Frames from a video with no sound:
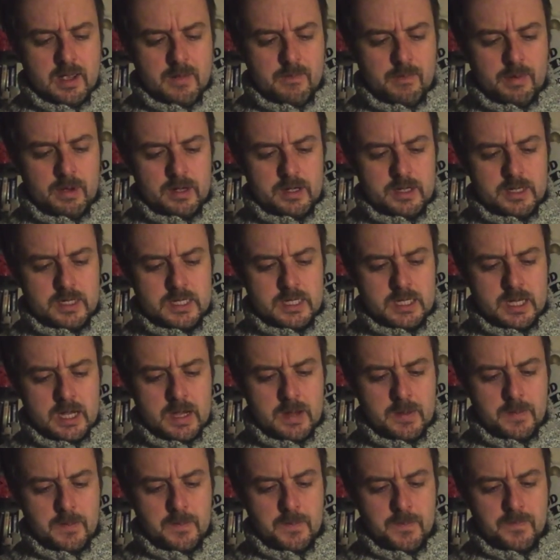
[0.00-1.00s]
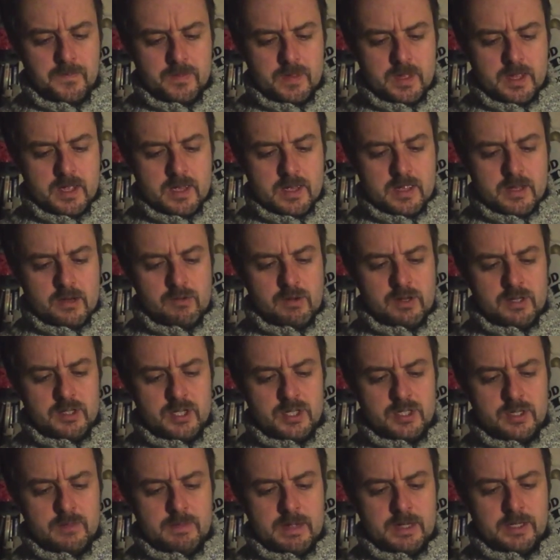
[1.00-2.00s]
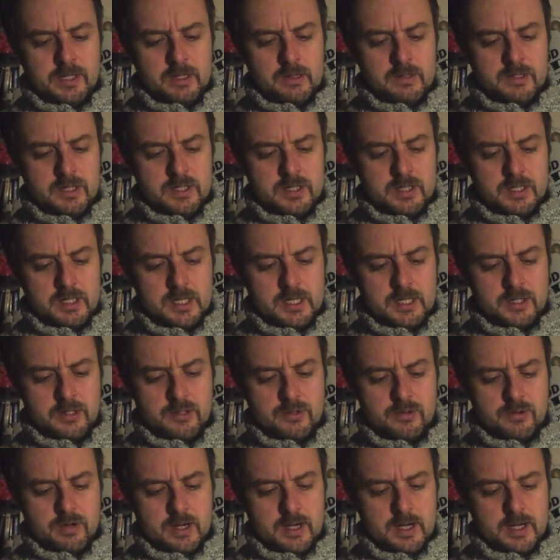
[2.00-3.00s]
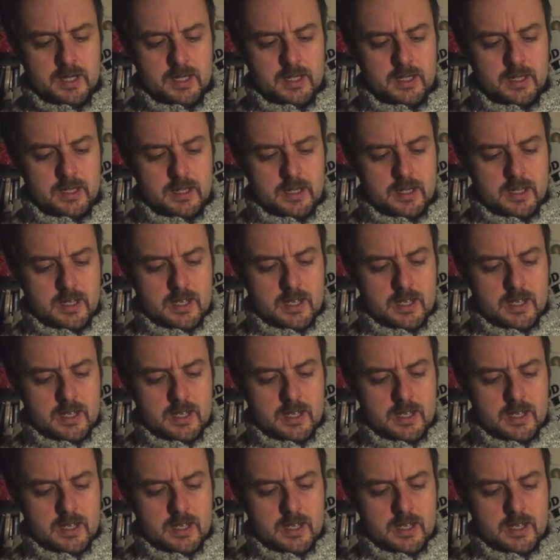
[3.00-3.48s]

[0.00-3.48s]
But um, Grantchester Meadows is a nice track,